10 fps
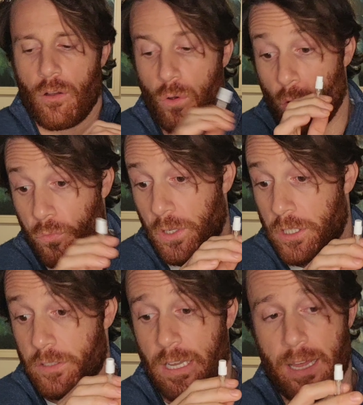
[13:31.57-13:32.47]
Go
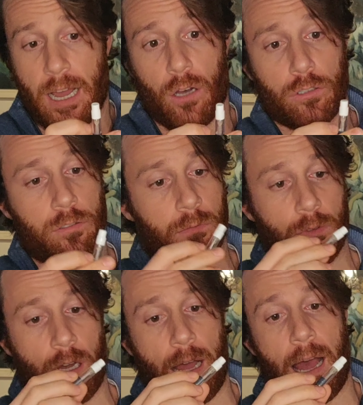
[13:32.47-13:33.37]
figure that out.
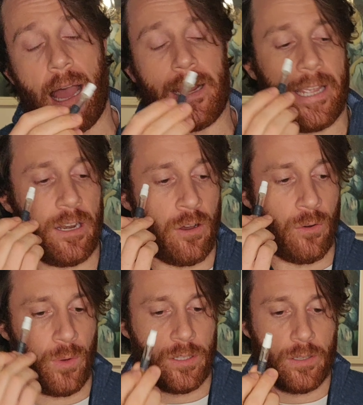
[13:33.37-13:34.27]
I
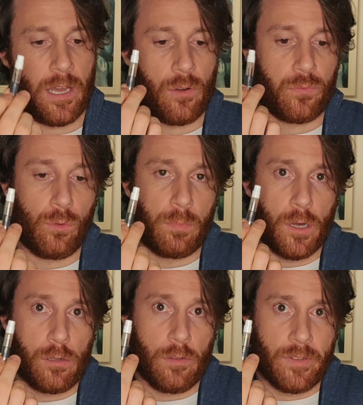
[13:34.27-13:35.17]
cannot wait to get a full
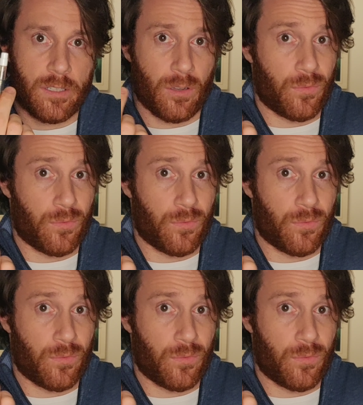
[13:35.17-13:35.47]
bottle of this.